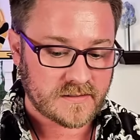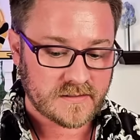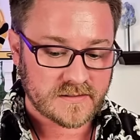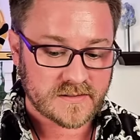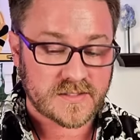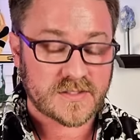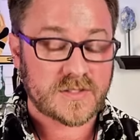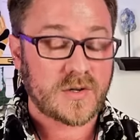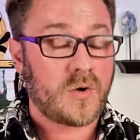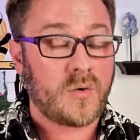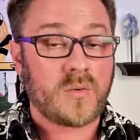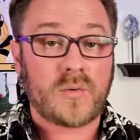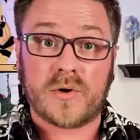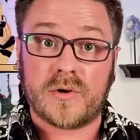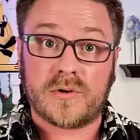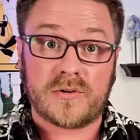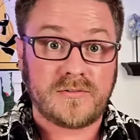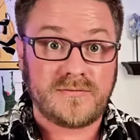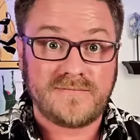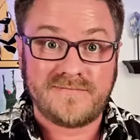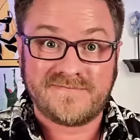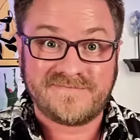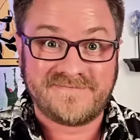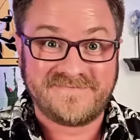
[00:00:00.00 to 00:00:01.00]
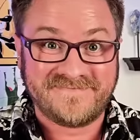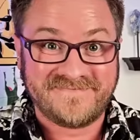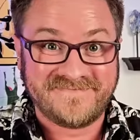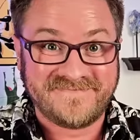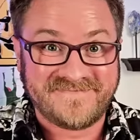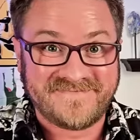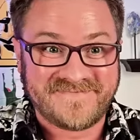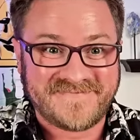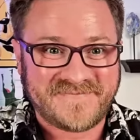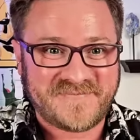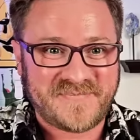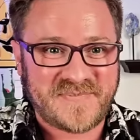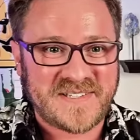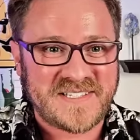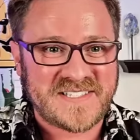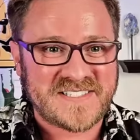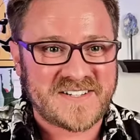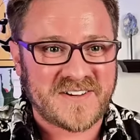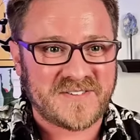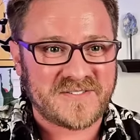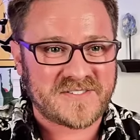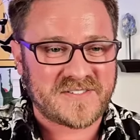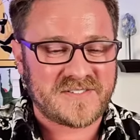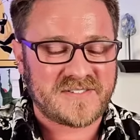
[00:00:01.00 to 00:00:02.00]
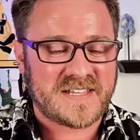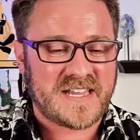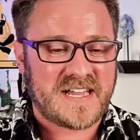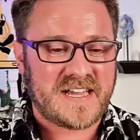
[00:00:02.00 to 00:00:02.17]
so rude. Please don't do